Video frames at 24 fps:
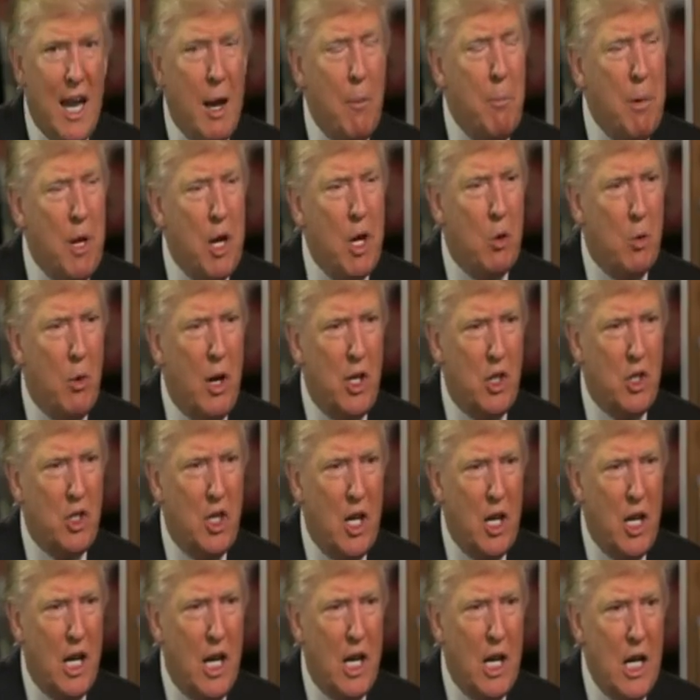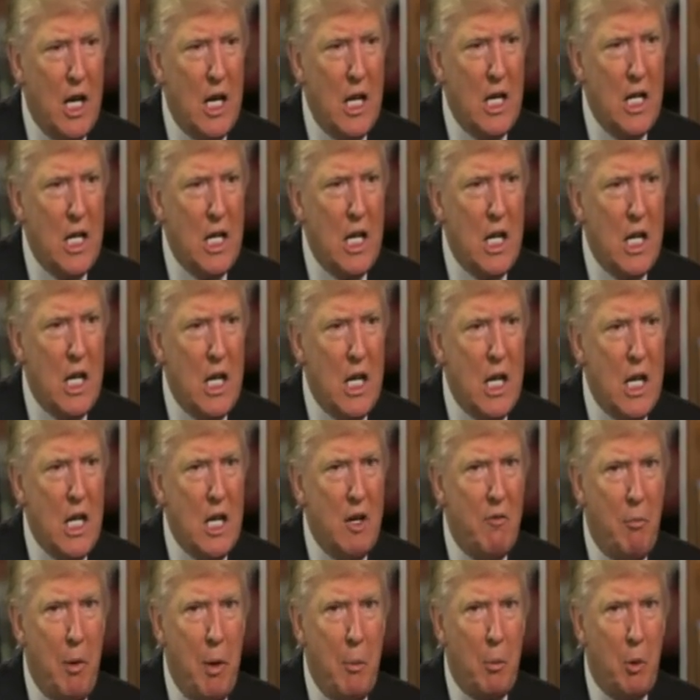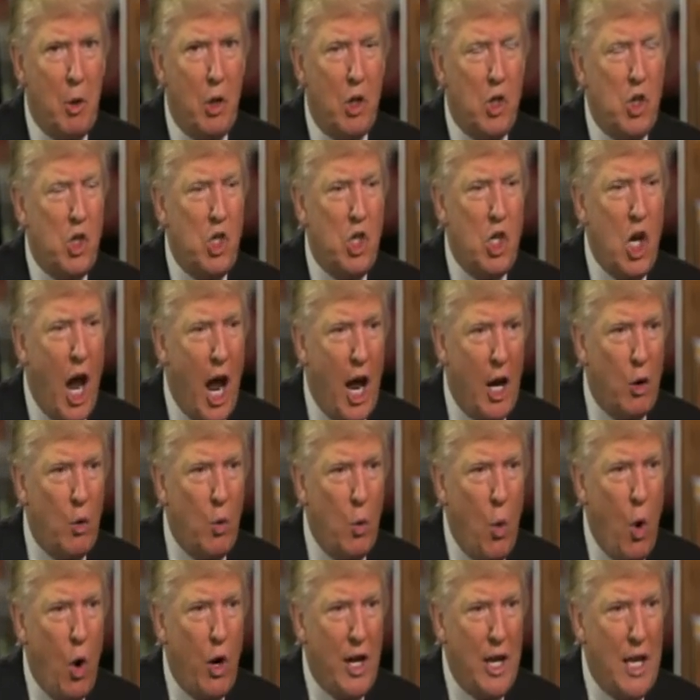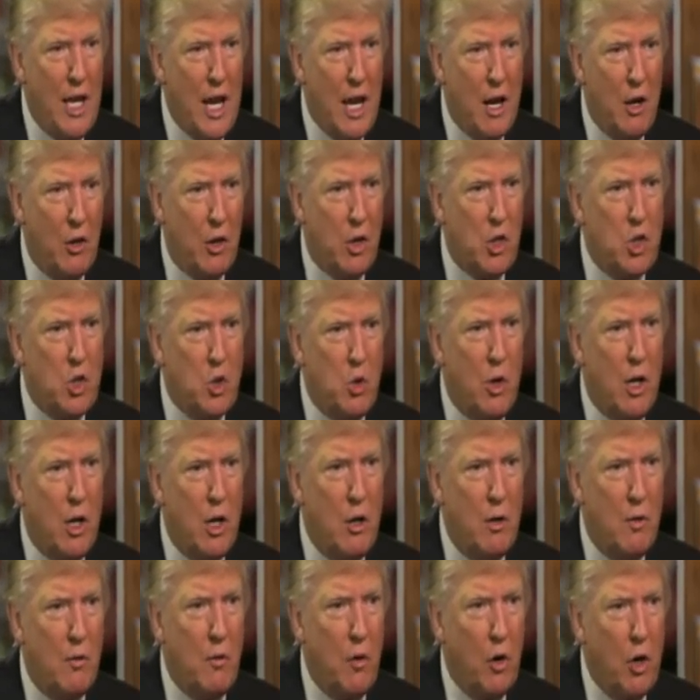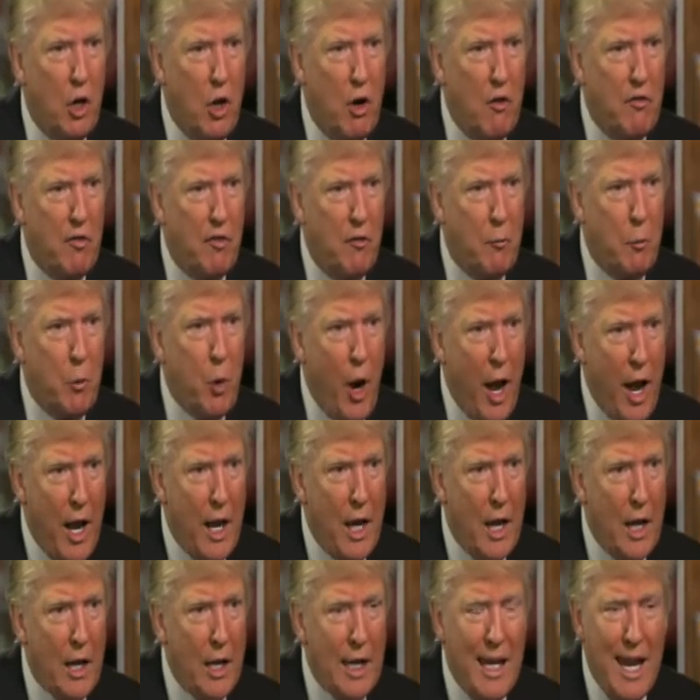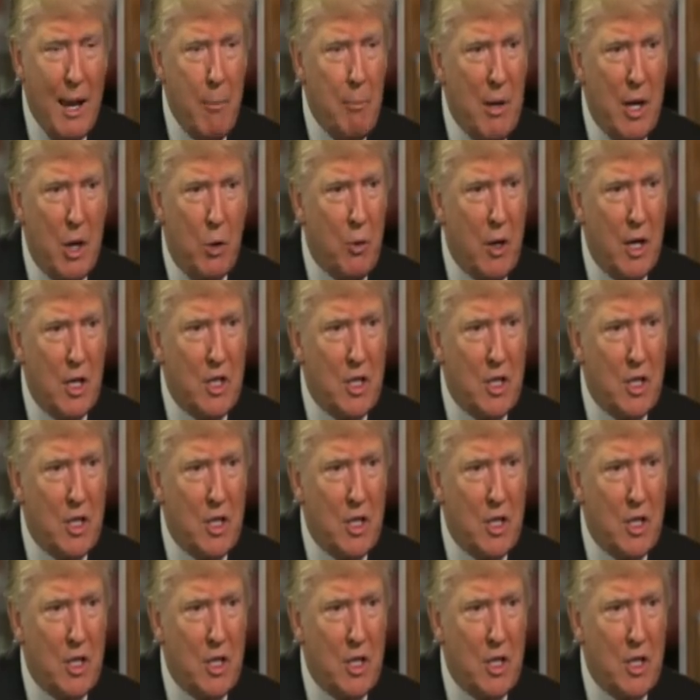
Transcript: great city if people are shot walking down the street for a loaf of bread. Can't be a great city.